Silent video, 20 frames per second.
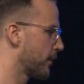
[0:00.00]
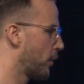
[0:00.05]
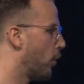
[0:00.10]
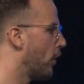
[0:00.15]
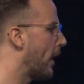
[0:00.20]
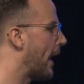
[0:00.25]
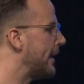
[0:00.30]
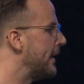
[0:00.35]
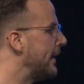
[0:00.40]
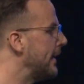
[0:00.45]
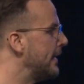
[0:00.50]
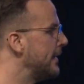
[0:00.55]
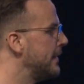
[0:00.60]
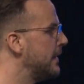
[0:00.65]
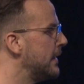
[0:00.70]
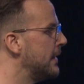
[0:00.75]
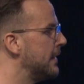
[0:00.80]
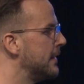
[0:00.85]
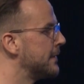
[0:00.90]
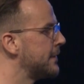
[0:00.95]
All I need
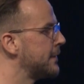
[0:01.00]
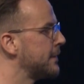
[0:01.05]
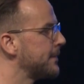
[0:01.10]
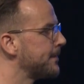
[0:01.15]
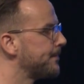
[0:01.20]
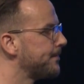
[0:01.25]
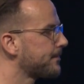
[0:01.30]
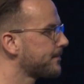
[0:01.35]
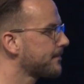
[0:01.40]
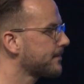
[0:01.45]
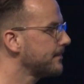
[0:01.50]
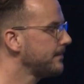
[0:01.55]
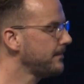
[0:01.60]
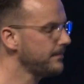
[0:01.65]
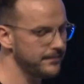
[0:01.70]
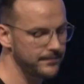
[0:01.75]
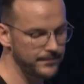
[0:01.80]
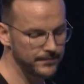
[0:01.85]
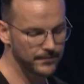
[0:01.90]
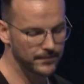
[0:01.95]
is
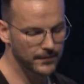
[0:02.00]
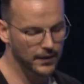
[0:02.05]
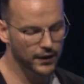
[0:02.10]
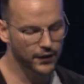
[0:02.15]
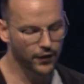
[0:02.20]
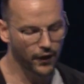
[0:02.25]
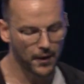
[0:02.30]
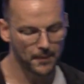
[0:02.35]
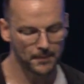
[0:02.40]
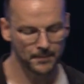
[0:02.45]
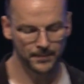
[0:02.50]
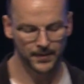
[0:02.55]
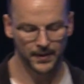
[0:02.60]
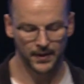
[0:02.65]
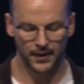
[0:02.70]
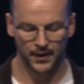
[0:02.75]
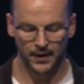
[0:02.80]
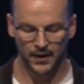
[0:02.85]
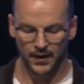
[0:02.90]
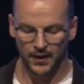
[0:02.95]
a crumb.
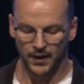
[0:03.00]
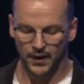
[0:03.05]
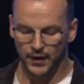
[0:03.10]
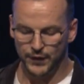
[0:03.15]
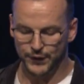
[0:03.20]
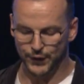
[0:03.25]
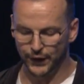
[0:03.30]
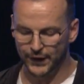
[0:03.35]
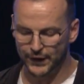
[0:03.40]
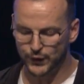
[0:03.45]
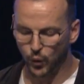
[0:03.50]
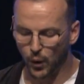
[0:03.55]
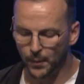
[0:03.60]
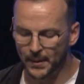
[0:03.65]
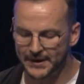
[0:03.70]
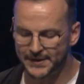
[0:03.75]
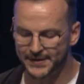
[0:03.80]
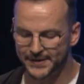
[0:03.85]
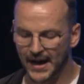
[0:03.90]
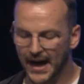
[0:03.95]
So this
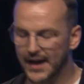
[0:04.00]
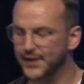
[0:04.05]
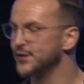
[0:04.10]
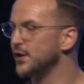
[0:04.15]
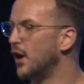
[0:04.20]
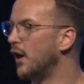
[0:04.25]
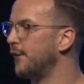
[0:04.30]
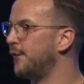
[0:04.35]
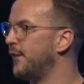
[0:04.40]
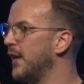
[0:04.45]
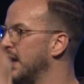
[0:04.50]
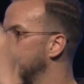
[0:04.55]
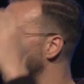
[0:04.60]
woman starts off